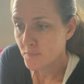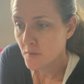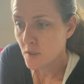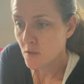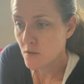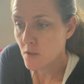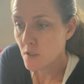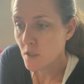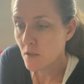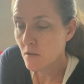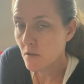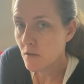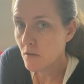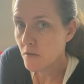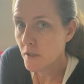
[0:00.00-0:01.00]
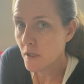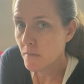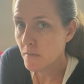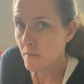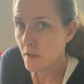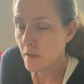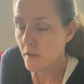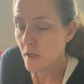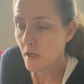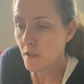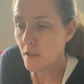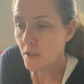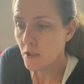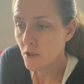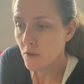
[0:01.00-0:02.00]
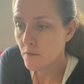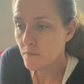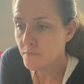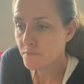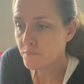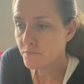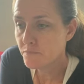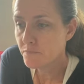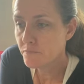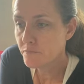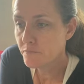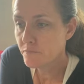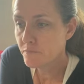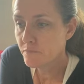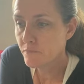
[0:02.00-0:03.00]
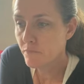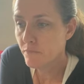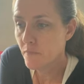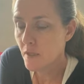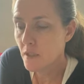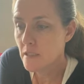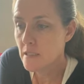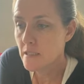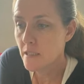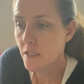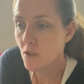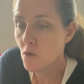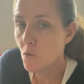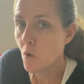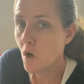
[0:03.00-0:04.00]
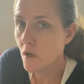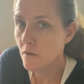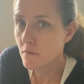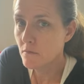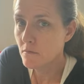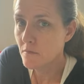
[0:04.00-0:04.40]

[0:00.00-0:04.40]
They're cyclical, not linear. Stage 1.